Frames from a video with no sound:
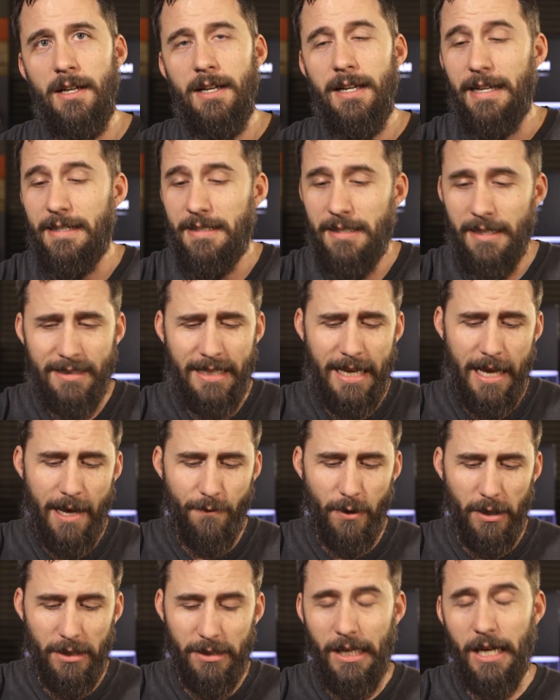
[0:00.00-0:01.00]
It does
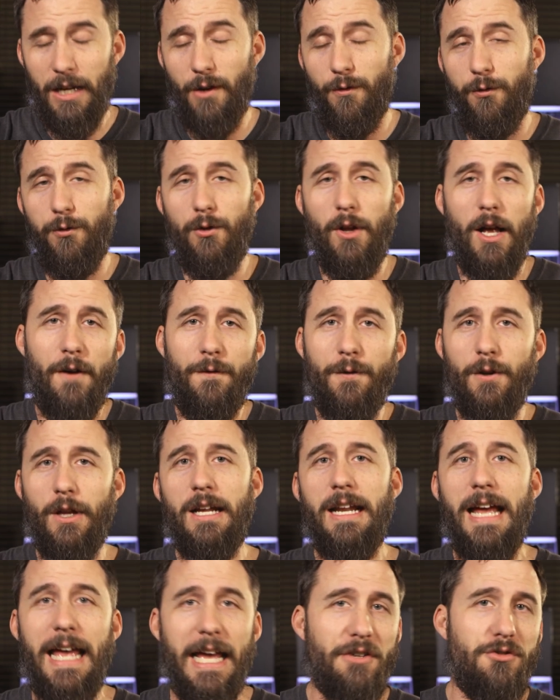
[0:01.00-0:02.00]
have a lot of fluff, a
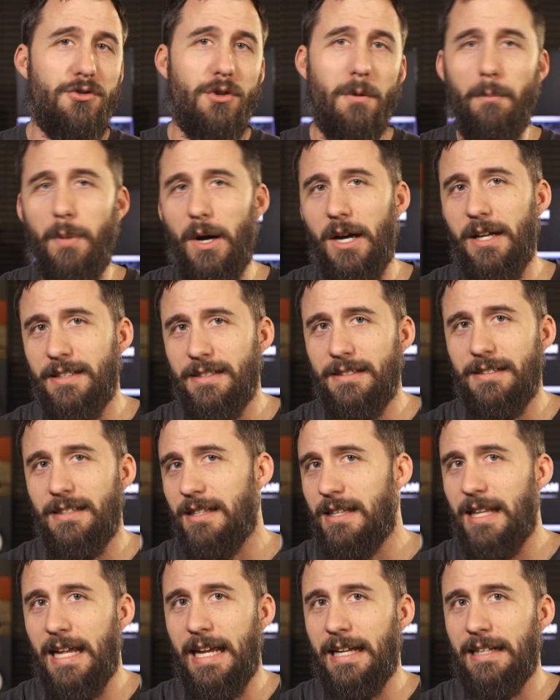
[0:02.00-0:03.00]
lot of extra buttons
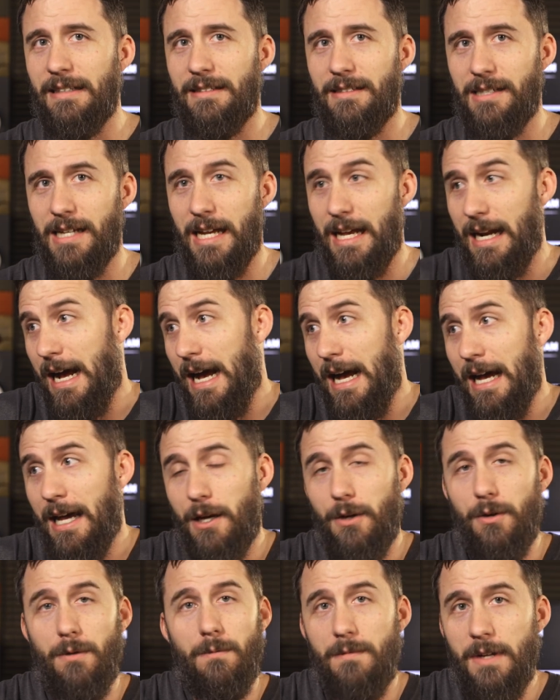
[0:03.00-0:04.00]
and things that I